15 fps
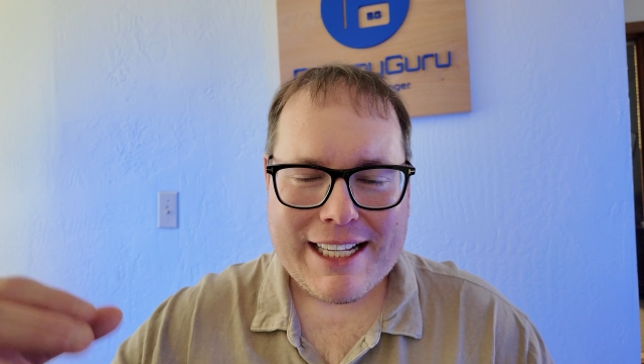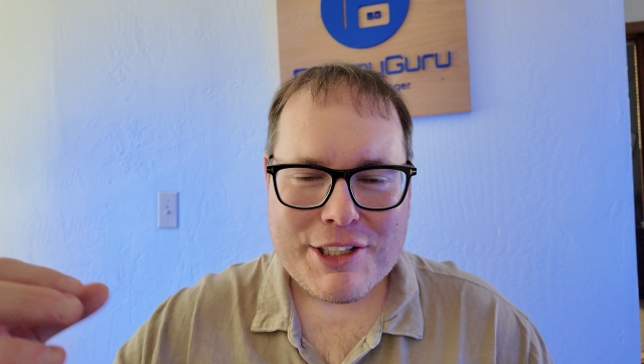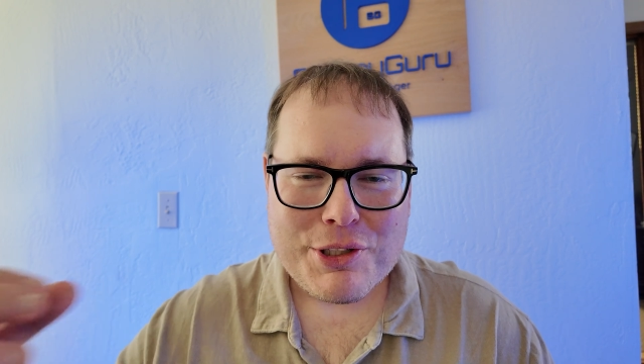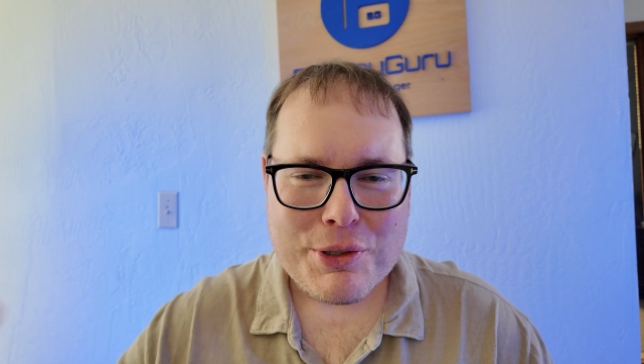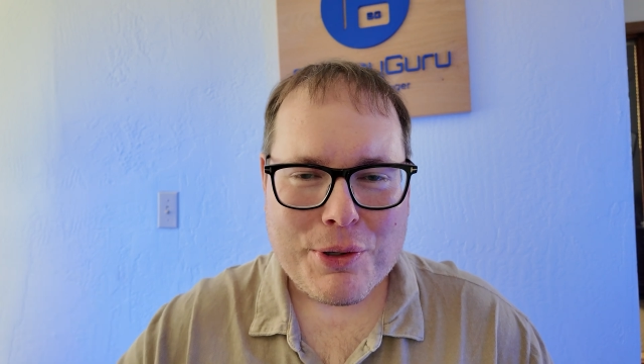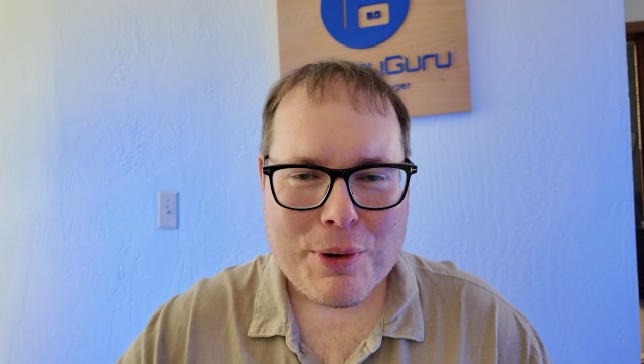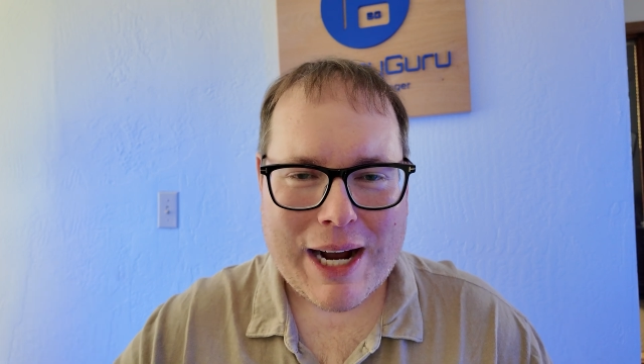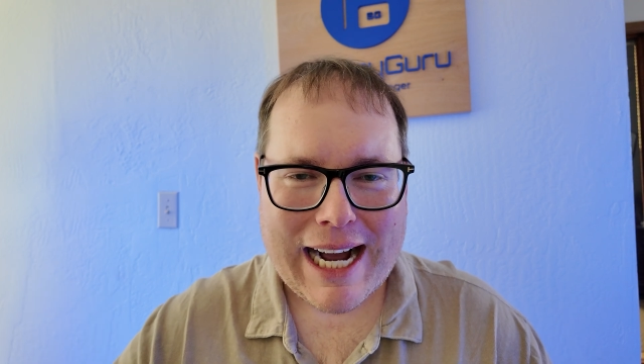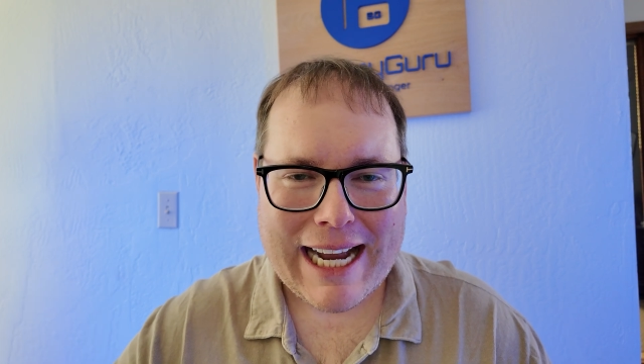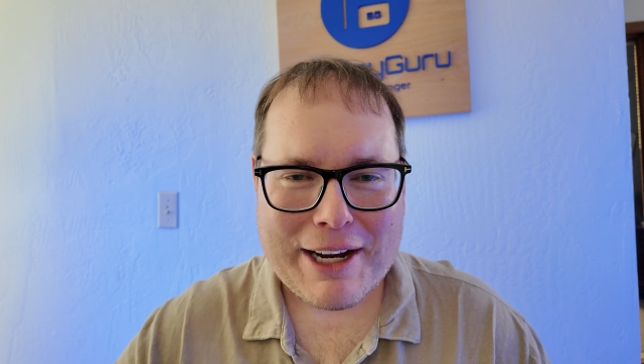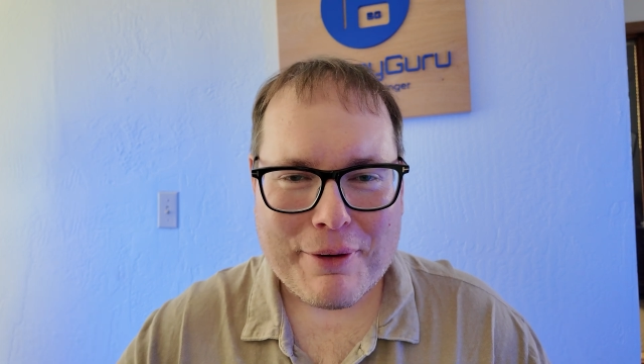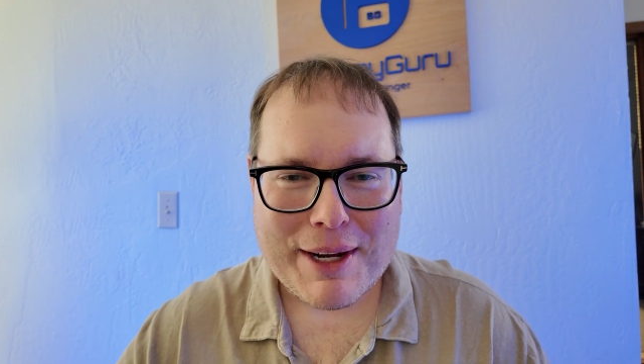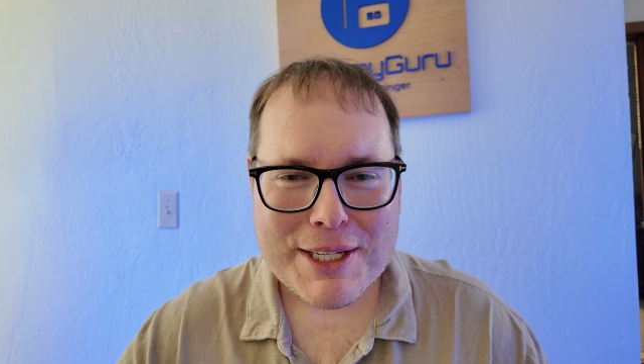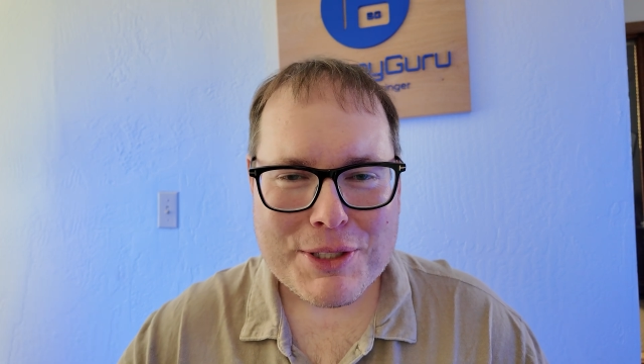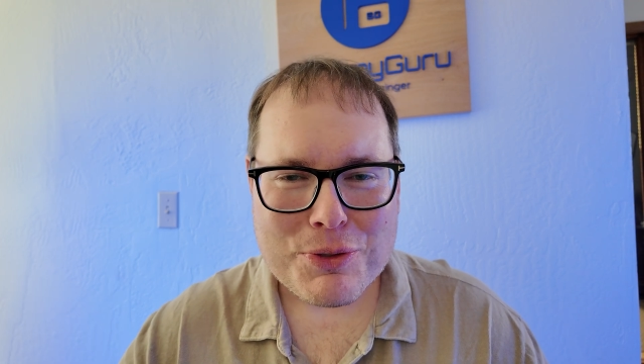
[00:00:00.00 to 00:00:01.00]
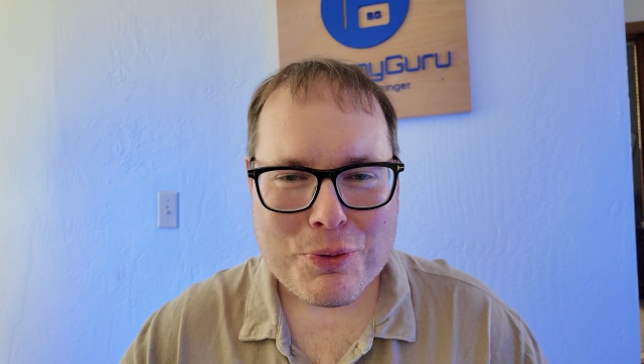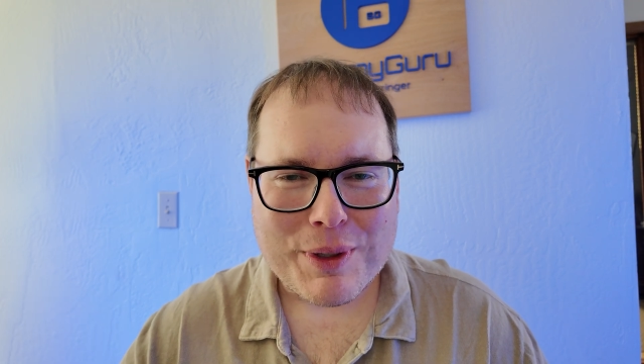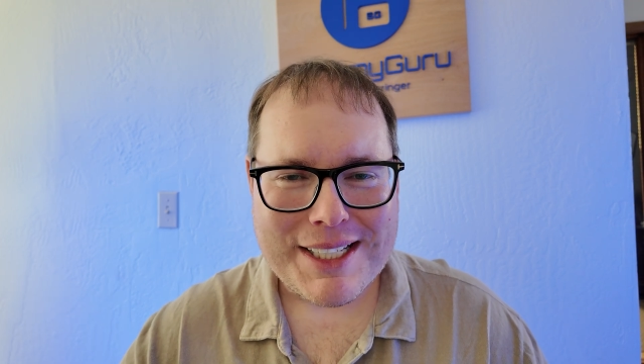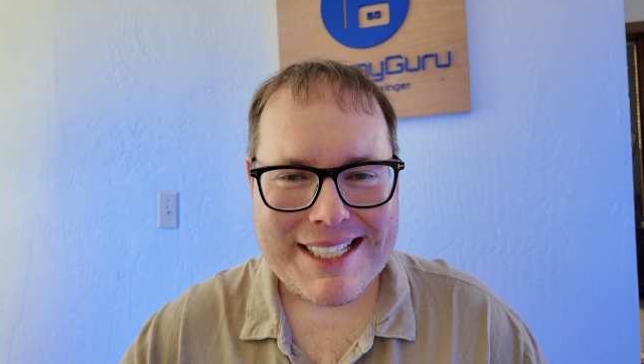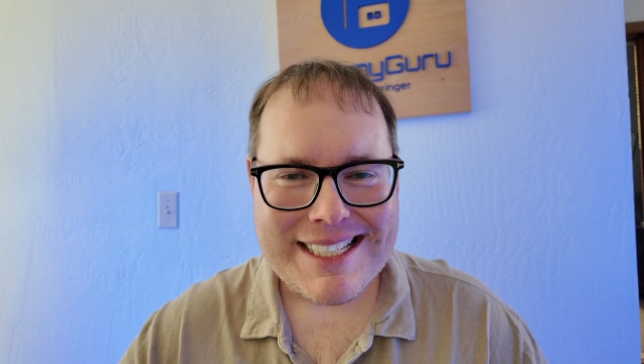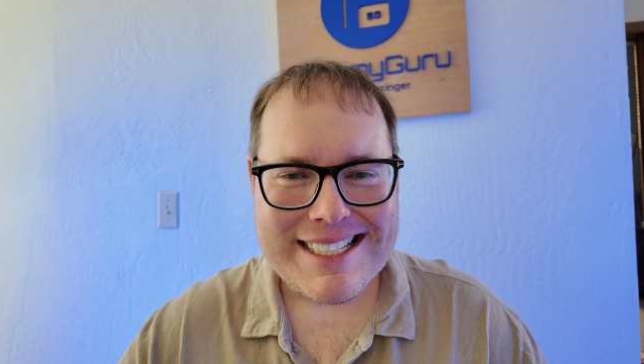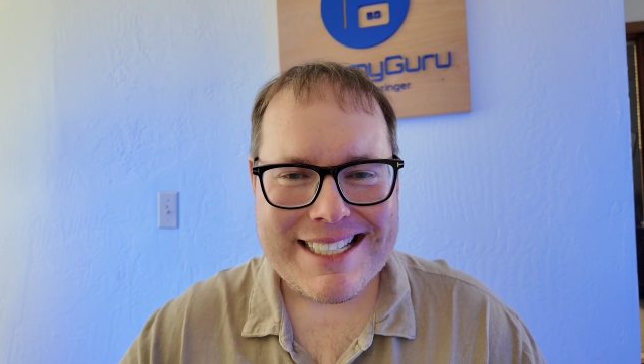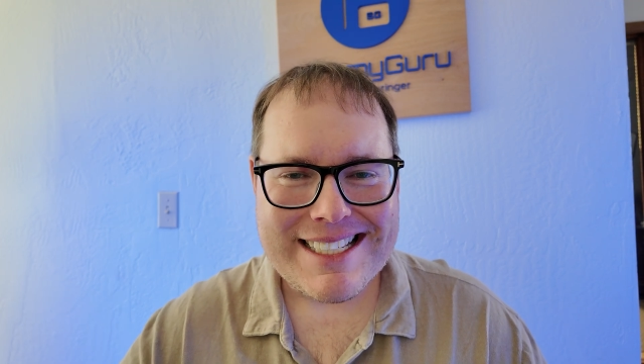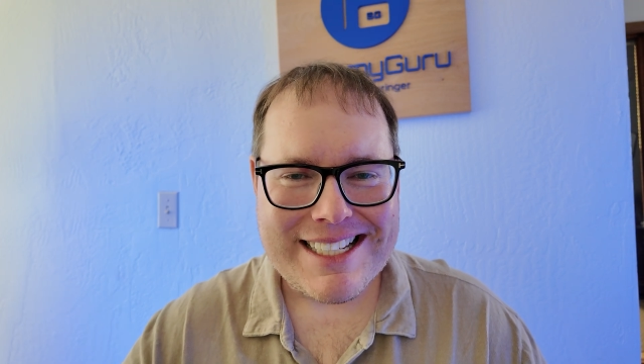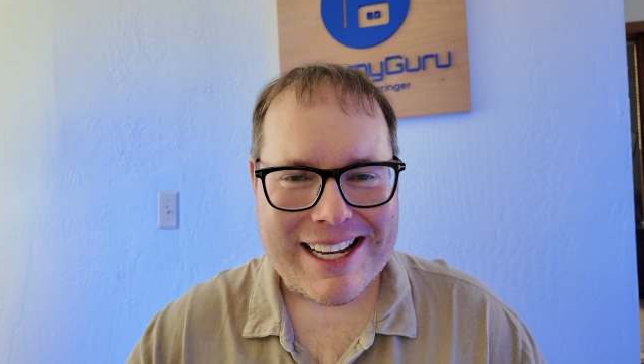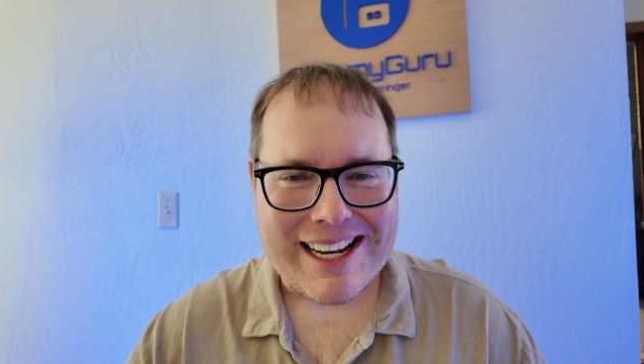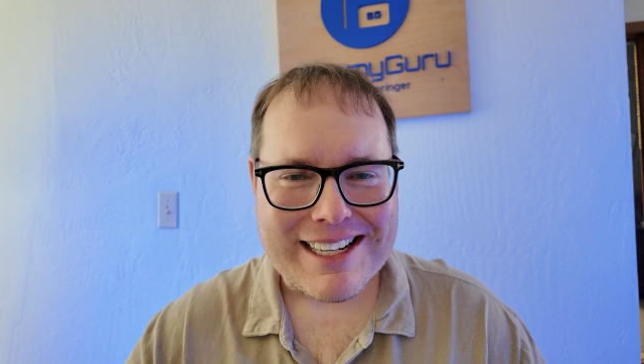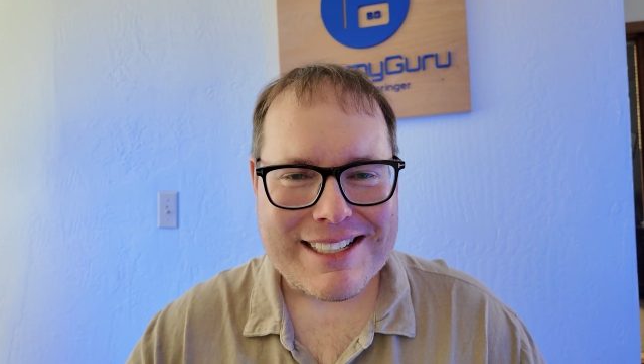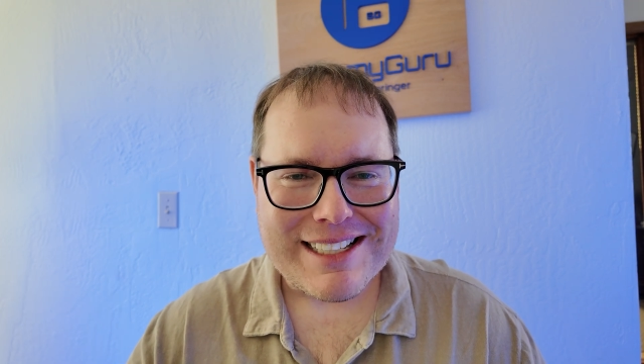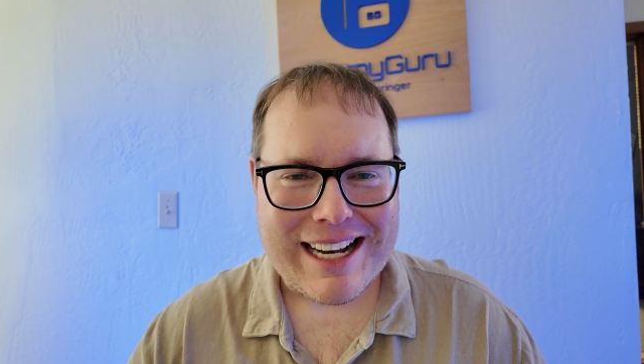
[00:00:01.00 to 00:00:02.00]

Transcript: to i O S twenty-six.